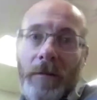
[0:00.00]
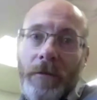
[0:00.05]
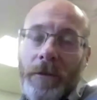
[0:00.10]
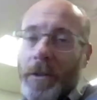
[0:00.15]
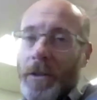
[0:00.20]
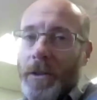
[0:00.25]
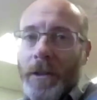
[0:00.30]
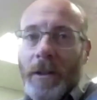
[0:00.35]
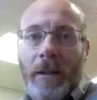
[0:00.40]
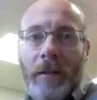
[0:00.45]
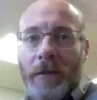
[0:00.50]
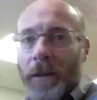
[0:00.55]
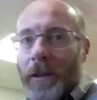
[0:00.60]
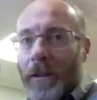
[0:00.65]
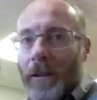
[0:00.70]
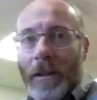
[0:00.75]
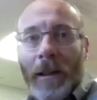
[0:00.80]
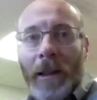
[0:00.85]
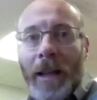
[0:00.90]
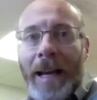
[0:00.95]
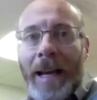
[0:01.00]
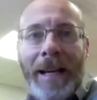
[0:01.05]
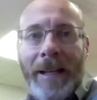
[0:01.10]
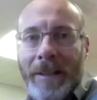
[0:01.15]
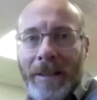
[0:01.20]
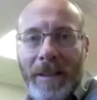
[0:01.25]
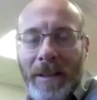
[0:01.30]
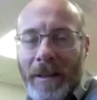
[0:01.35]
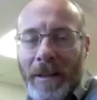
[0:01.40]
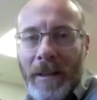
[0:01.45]
First off, there's
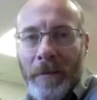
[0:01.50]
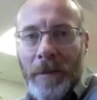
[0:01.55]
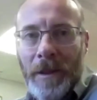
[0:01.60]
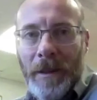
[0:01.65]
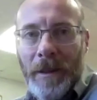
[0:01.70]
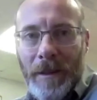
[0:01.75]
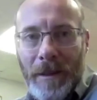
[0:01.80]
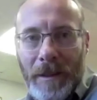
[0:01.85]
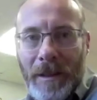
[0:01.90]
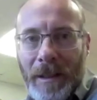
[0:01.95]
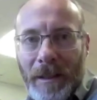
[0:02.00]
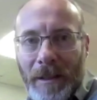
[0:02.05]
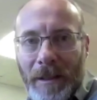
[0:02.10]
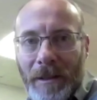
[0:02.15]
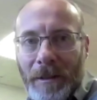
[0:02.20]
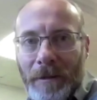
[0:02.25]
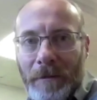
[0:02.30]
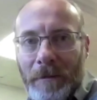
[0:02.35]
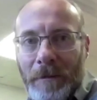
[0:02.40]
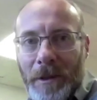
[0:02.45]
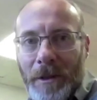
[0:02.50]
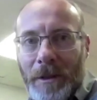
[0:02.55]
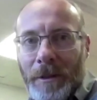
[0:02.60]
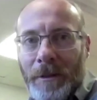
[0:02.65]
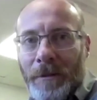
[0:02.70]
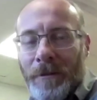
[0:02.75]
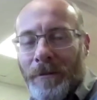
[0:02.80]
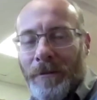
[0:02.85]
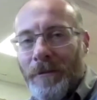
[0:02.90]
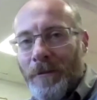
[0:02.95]
lag time in the system.
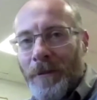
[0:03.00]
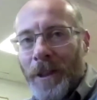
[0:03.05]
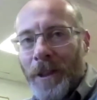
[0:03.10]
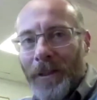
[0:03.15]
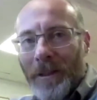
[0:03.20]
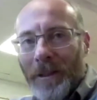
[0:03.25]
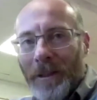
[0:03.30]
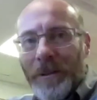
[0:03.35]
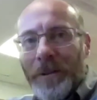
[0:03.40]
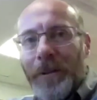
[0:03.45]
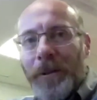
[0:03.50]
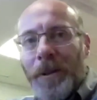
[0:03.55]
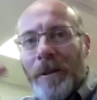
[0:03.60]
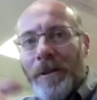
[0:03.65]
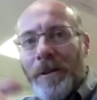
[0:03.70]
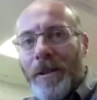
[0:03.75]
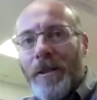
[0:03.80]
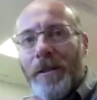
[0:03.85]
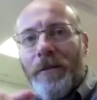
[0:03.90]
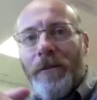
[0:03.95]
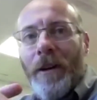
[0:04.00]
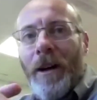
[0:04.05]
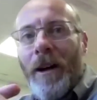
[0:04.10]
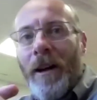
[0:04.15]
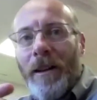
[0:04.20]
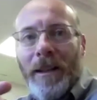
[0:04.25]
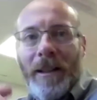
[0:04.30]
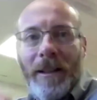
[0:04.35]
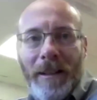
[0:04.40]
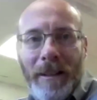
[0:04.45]
So when your glucose is
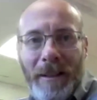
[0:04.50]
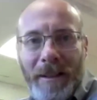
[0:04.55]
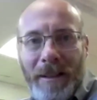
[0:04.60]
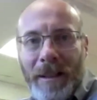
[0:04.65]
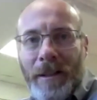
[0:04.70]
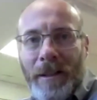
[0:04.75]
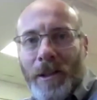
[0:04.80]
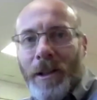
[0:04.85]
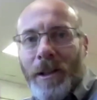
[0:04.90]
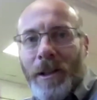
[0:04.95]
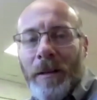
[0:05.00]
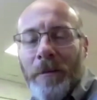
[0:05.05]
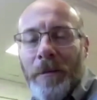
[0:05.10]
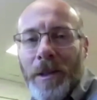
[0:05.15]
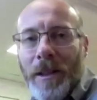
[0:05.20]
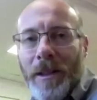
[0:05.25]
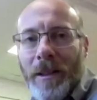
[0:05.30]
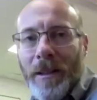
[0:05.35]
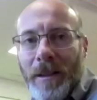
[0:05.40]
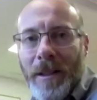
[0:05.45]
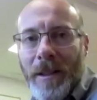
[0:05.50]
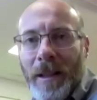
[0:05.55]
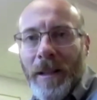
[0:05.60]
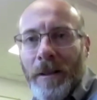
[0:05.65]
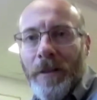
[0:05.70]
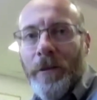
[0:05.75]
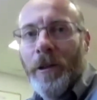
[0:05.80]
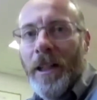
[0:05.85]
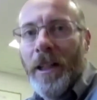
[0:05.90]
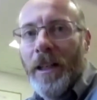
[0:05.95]
falling, the CGM is going to
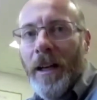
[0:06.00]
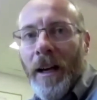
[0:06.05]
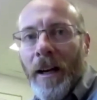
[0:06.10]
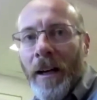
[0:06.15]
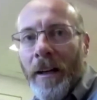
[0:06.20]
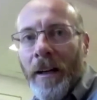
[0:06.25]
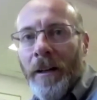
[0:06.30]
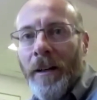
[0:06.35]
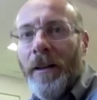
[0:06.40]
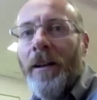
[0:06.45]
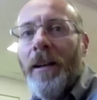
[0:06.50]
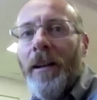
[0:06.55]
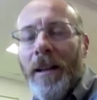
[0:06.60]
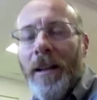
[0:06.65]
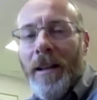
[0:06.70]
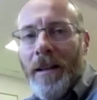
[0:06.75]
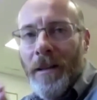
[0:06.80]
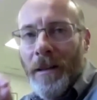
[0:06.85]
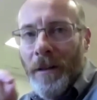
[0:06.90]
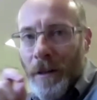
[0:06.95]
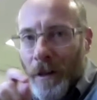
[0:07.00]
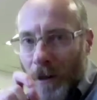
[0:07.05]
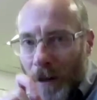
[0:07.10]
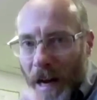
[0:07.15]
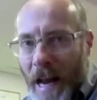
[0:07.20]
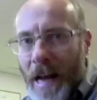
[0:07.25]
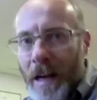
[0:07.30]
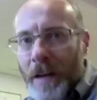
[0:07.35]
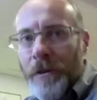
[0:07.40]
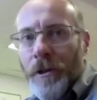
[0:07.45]
tend to read higher than your
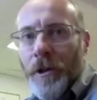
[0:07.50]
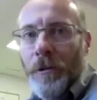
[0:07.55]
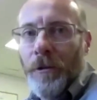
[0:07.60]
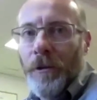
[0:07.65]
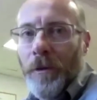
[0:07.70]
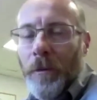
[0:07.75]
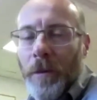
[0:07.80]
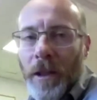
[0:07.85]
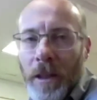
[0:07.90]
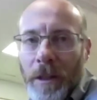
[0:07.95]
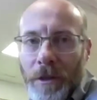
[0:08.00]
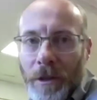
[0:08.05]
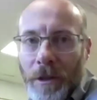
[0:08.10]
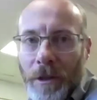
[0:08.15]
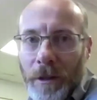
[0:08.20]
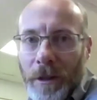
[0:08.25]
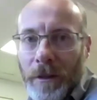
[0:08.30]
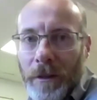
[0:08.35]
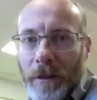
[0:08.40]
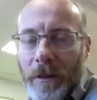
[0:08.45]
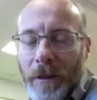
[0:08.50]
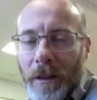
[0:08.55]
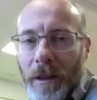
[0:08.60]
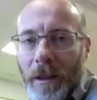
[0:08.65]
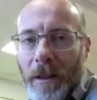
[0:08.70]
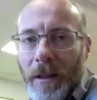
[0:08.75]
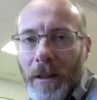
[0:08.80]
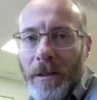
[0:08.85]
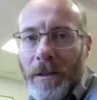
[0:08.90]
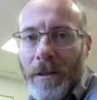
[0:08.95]
actual blood sugar.
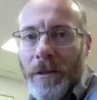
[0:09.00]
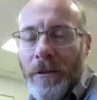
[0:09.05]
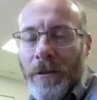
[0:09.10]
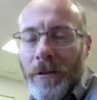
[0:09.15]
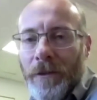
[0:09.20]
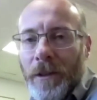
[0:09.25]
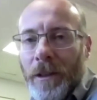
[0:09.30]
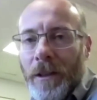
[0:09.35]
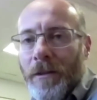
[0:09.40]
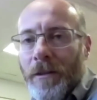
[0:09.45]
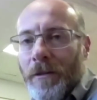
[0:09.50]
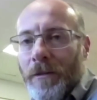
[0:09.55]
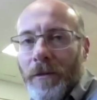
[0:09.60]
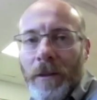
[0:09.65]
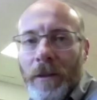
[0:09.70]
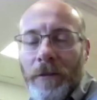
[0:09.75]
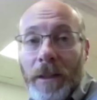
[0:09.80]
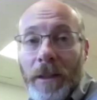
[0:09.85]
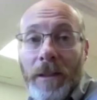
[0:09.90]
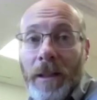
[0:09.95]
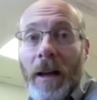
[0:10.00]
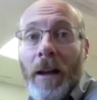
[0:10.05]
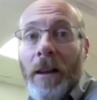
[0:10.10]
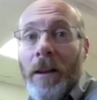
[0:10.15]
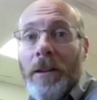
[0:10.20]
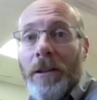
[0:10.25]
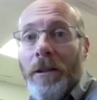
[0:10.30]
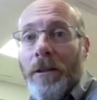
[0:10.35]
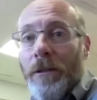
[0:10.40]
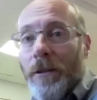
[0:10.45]
So if it's if it's
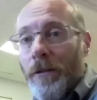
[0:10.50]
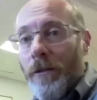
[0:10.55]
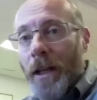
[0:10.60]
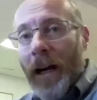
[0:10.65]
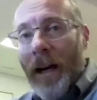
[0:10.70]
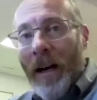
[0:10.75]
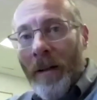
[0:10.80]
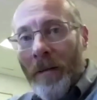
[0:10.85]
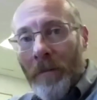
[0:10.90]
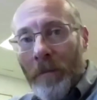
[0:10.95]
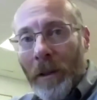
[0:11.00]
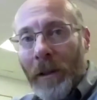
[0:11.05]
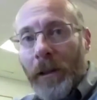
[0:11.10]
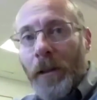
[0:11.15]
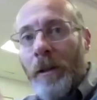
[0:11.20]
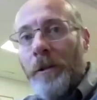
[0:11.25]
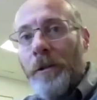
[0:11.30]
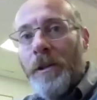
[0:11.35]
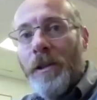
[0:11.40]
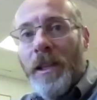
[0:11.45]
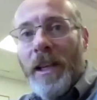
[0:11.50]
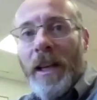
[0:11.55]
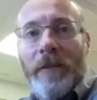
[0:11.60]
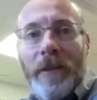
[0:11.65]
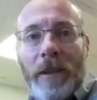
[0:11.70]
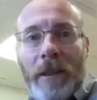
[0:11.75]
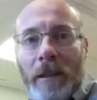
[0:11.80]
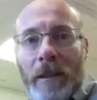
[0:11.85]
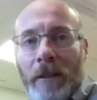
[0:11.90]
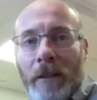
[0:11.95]
telling you you've gone below
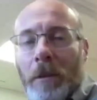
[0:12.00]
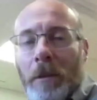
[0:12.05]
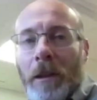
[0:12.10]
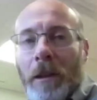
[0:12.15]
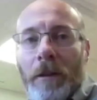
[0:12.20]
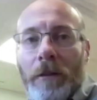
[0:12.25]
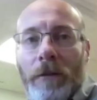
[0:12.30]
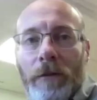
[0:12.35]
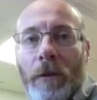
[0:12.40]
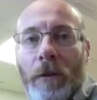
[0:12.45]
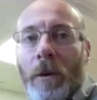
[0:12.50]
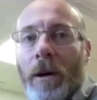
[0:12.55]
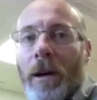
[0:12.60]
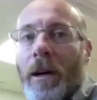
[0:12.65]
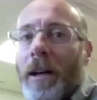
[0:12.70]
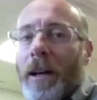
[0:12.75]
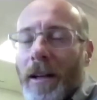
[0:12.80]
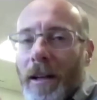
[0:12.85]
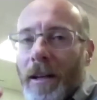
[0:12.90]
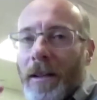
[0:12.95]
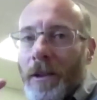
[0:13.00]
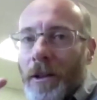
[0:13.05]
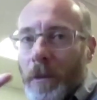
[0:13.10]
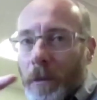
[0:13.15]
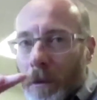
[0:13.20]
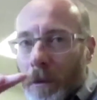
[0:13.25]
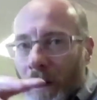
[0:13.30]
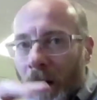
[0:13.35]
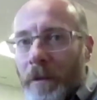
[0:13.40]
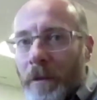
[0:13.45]
70 or below four, you're
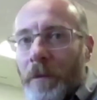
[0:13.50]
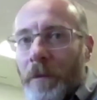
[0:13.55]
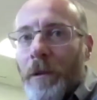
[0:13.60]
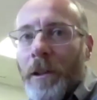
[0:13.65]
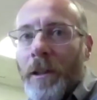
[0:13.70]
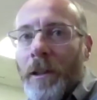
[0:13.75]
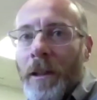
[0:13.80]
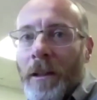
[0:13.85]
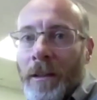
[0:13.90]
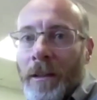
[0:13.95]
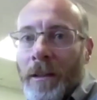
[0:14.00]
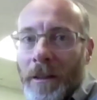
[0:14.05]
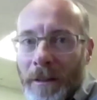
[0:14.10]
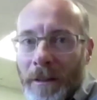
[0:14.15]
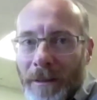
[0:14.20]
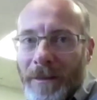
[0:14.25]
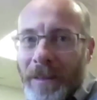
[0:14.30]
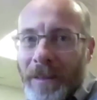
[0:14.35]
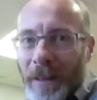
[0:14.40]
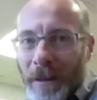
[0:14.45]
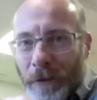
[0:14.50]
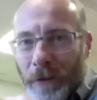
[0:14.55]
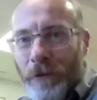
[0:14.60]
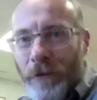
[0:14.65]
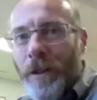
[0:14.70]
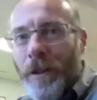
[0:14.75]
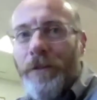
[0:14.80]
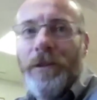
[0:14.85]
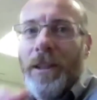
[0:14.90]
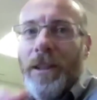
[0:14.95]
probably in the
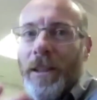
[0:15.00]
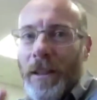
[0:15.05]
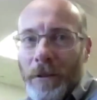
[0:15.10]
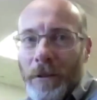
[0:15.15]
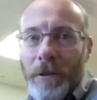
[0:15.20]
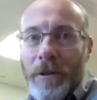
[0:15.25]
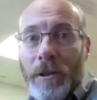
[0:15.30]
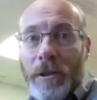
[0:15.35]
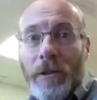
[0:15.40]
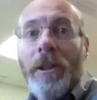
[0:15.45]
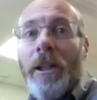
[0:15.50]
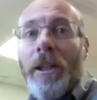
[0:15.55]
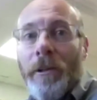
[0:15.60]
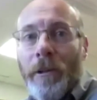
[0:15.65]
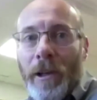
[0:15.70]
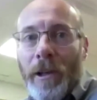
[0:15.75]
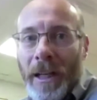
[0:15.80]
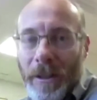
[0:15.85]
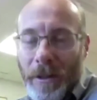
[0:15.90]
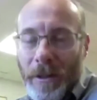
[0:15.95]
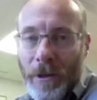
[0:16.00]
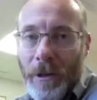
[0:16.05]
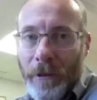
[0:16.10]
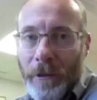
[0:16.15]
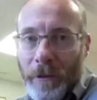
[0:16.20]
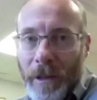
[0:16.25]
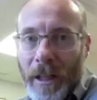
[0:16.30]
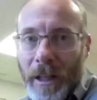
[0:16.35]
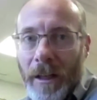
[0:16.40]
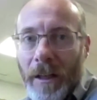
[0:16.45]
50 or three range
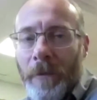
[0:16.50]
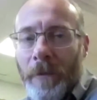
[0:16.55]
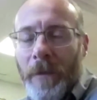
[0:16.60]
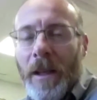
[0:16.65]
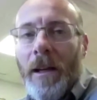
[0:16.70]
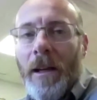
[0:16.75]
already.